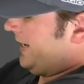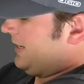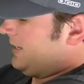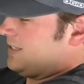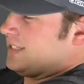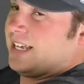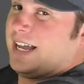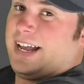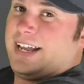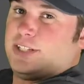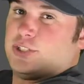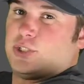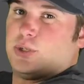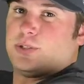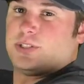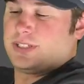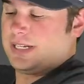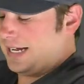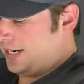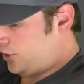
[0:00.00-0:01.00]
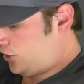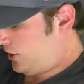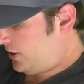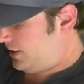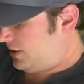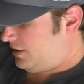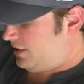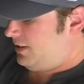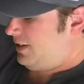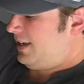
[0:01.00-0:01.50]
the inside, so it's not
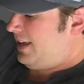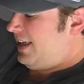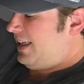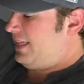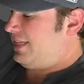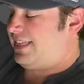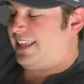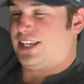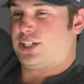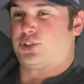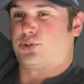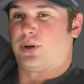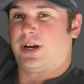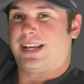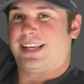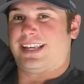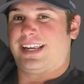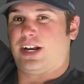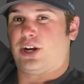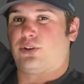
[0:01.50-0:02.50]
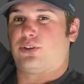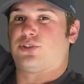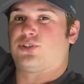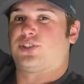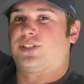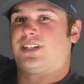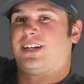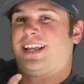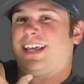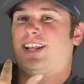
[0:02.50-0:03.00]
just this right here.
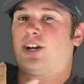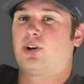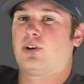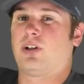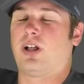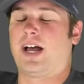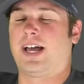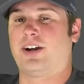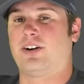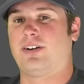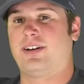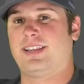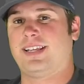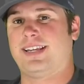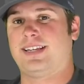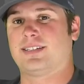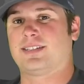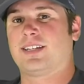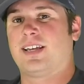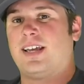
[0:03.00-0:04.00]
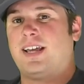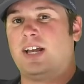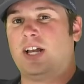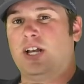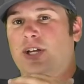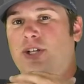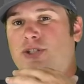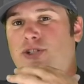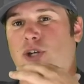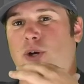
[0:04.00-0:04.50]
There's an inner liner in these.
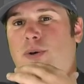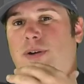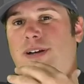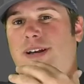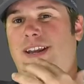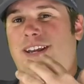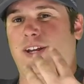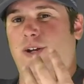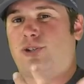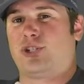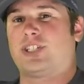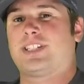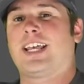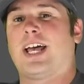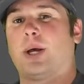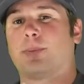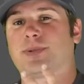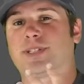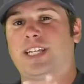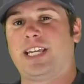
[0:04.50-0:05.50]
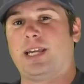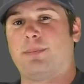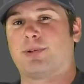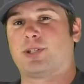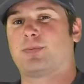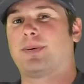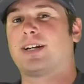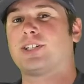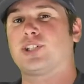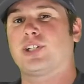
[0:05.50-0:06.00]
So it you know just helps keep,
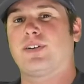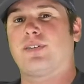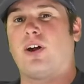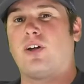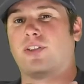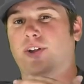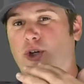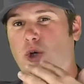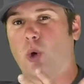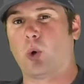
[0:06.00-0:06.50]
especially on the